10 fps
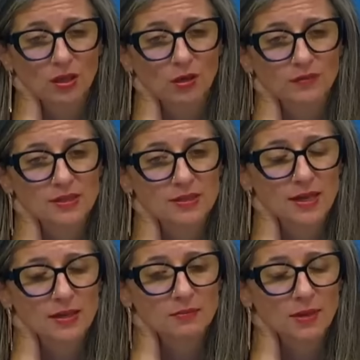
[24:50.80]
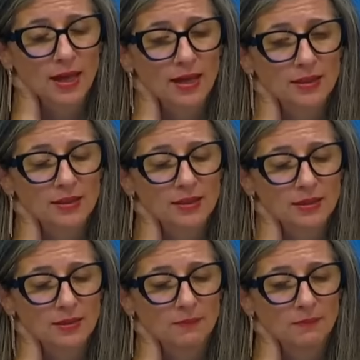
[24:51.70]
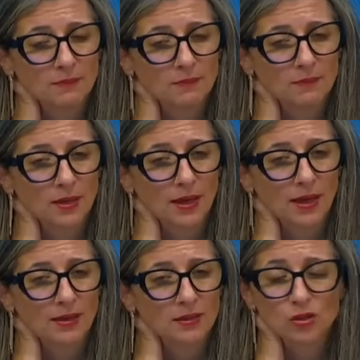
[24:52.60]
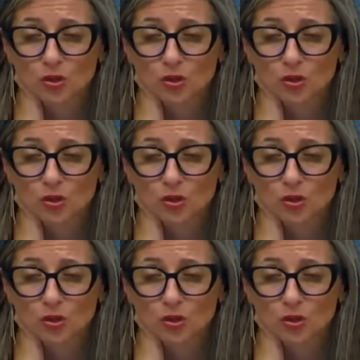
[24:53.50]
of the same and